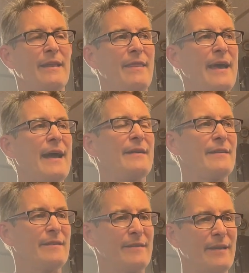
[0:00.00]
that
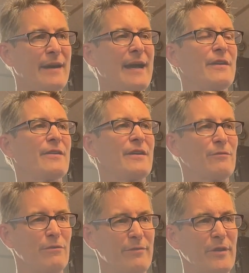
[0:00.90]
the lender
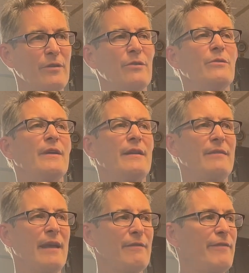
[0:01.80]
can review
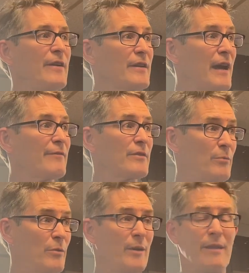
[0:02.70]
and feel
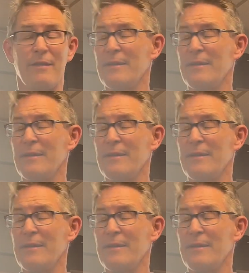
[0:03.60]
comfortable with.